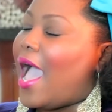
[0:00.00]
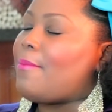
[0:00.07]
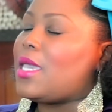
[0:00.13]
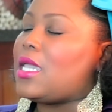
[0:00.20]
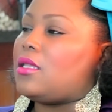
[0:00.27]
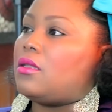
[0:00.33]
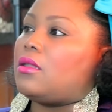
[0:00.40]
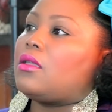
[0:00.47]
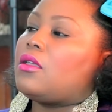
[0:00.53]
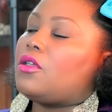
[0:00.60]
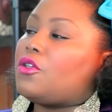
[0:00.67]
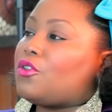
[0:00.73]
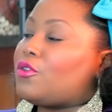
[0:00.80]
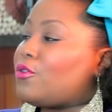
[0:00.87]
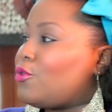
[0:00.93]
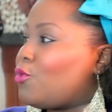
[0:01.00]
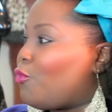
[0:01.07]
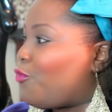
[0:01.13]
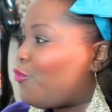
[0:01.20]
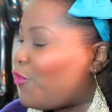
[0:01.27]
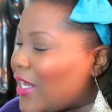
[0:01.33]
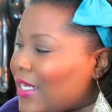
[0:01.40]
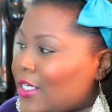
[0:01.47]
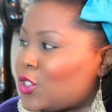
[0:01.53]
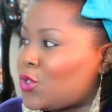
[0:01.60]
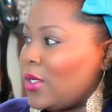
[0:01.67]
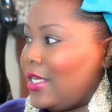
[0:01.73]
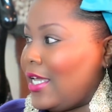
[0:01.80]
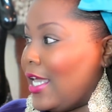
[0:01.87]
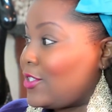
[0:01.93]
I mean, fitting
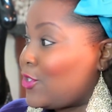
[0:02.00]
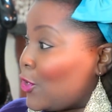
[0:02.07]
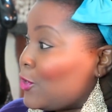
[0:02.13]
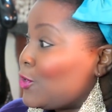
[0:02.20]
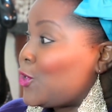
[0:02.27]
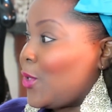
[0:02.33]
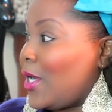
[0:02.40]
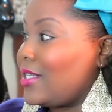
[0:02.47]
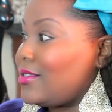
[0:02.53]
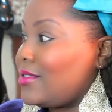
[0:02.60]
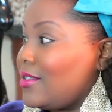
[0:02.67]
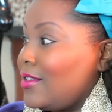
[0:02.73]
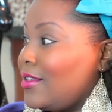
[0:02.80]
into a certain dress